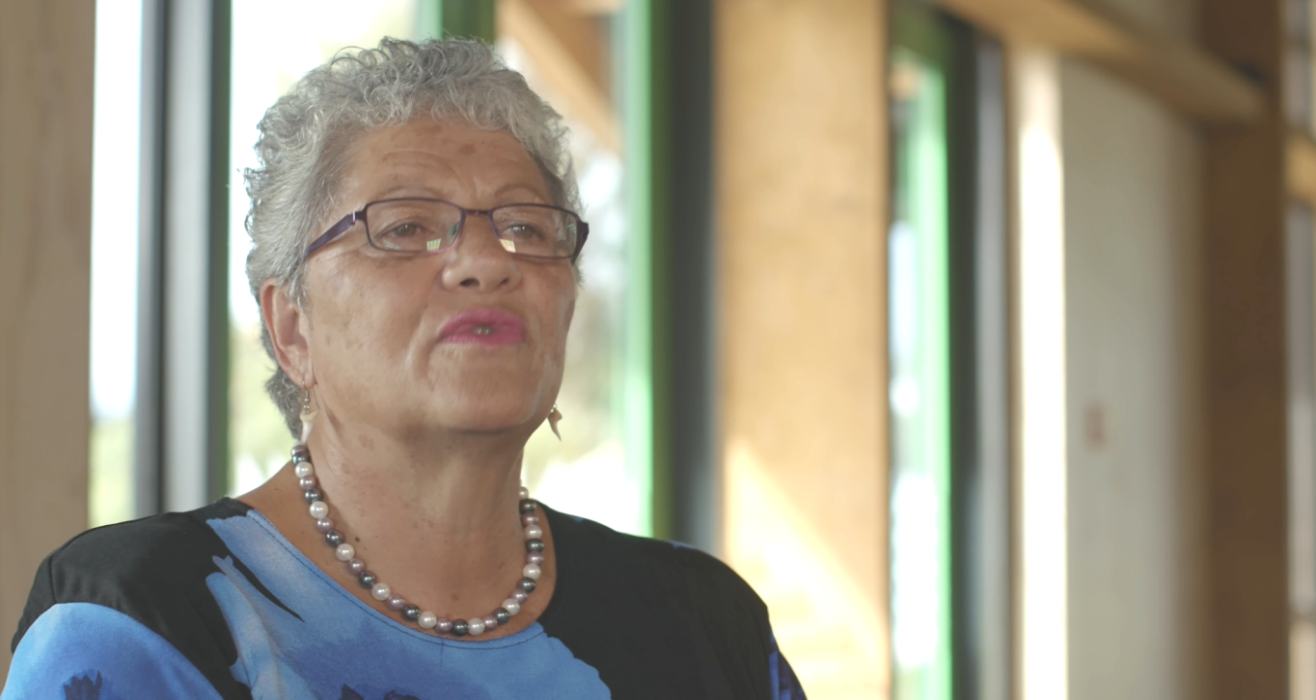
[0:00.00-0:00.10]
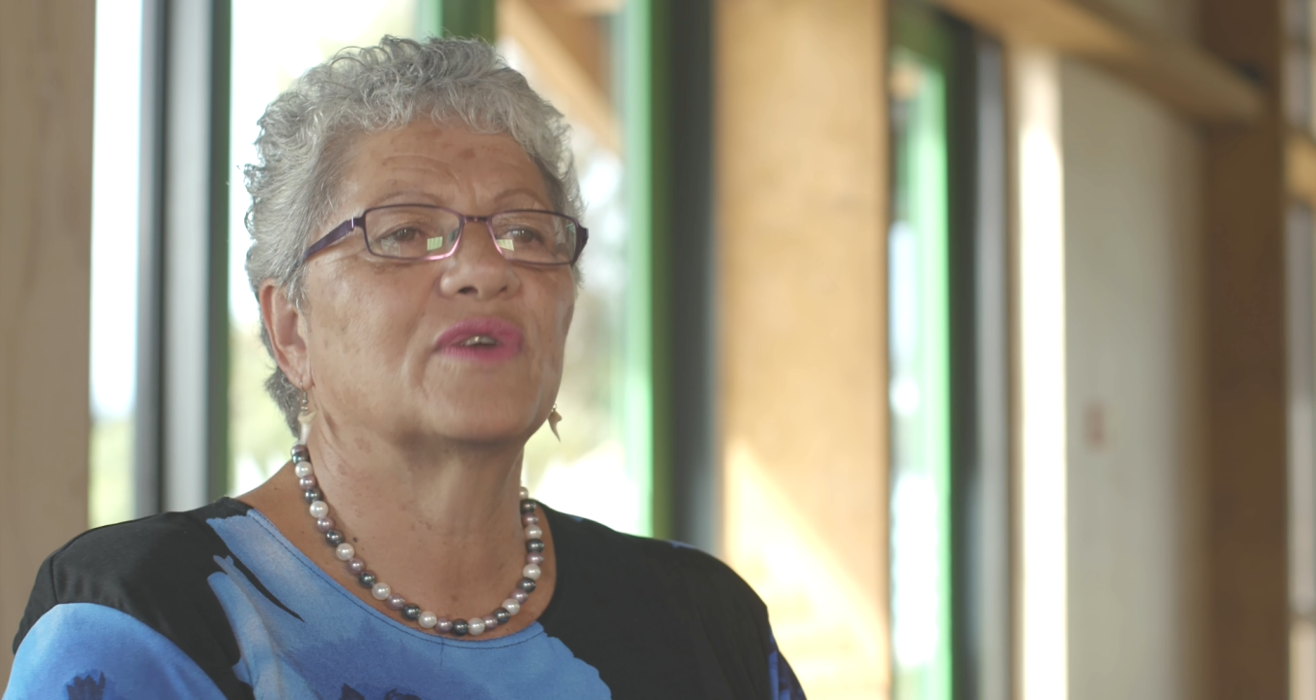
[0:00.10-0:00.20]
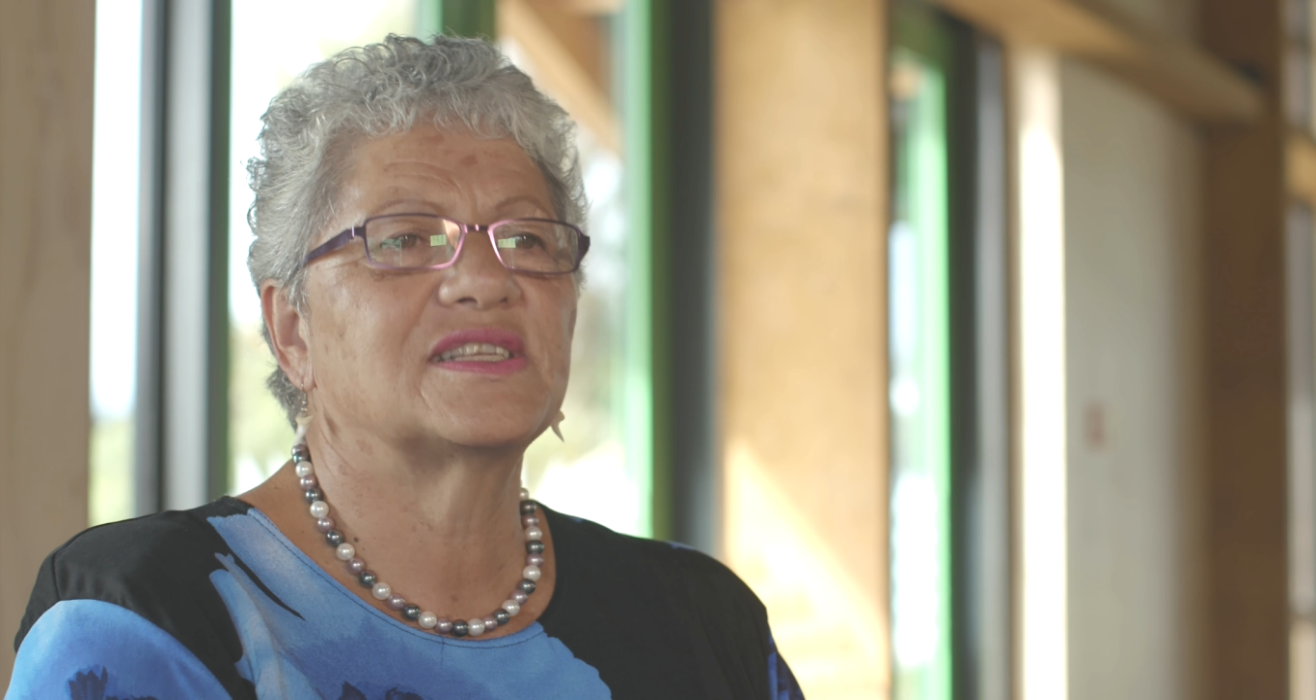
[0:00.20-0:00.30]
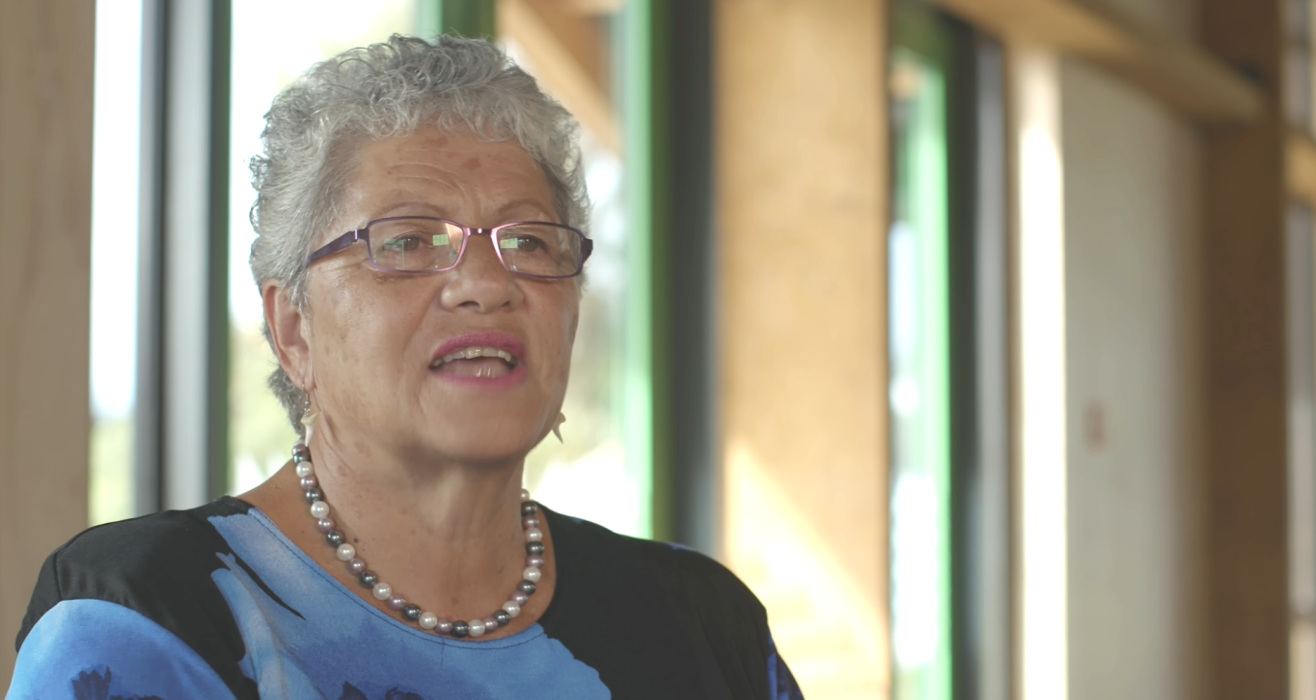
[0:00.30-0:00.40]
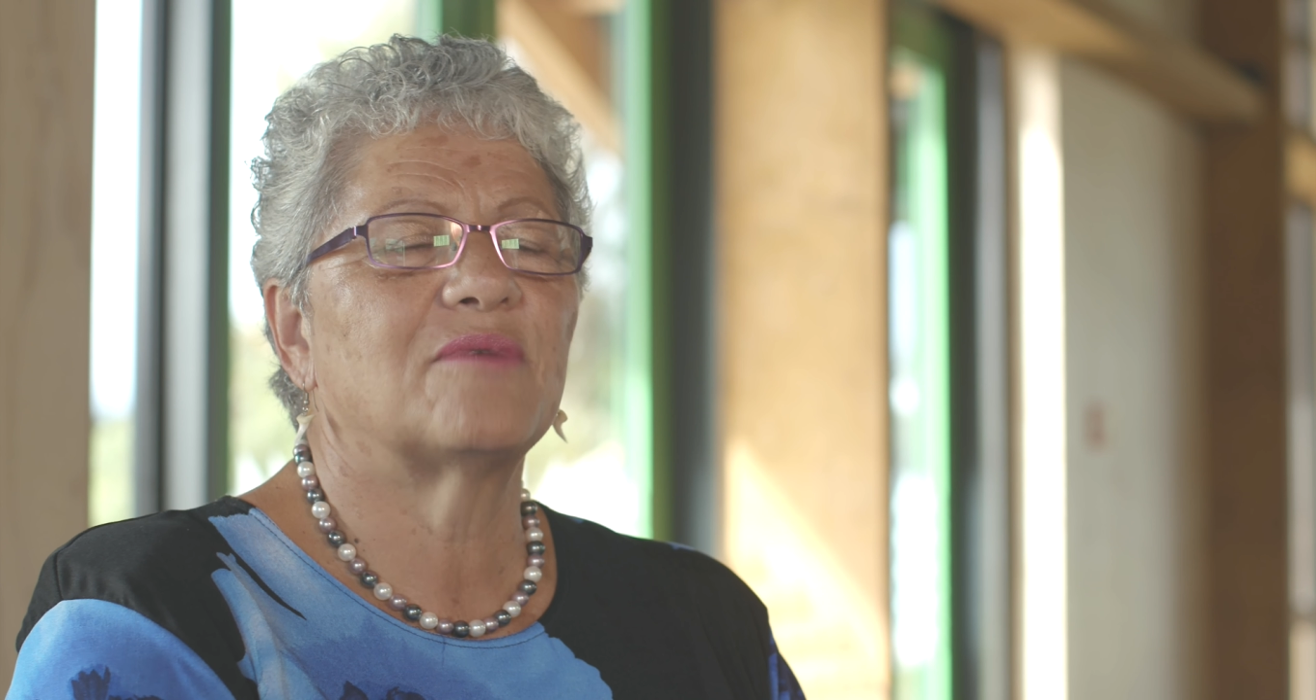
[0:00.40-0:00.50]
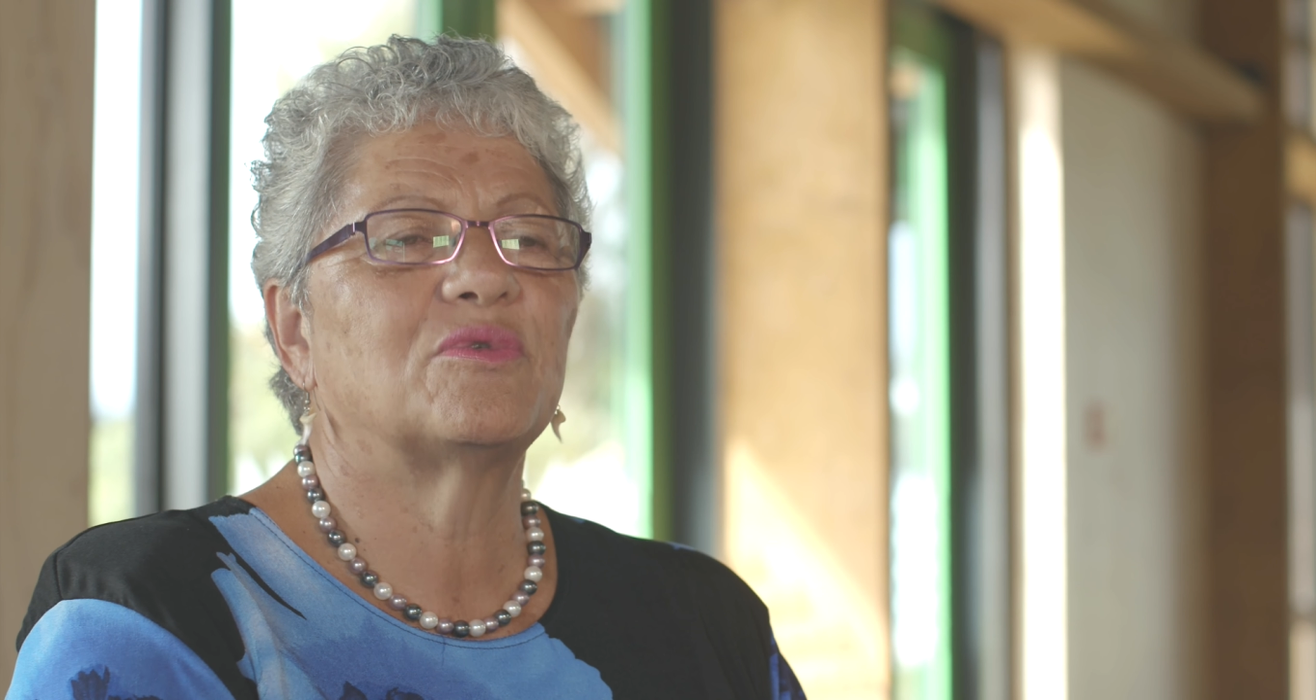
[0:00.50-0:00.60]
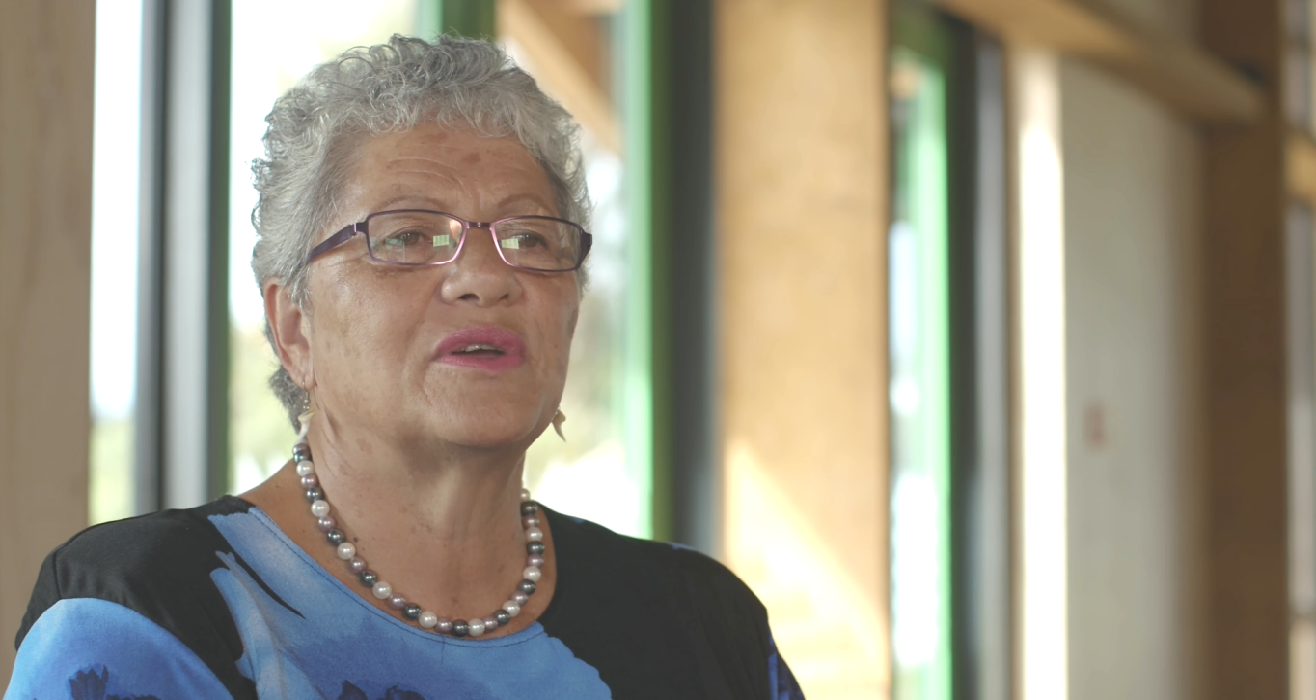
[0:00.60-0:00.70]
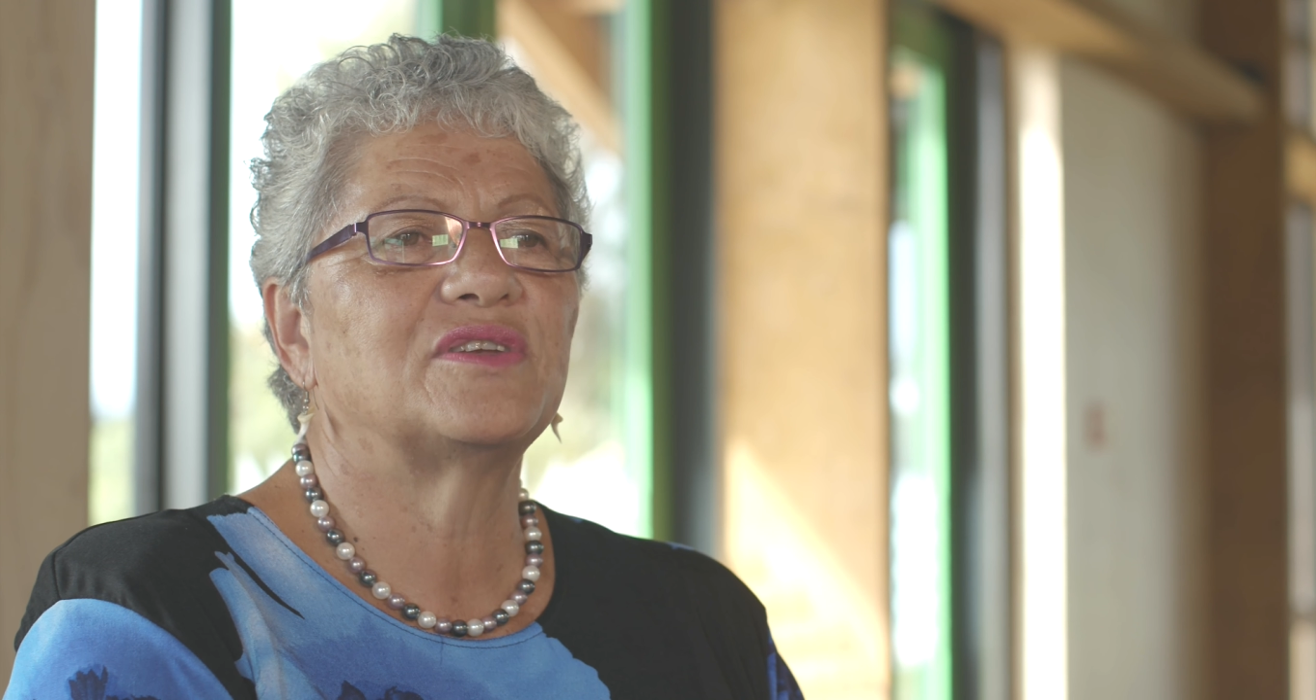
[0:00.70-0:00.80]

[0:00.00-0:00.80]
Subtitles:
for example,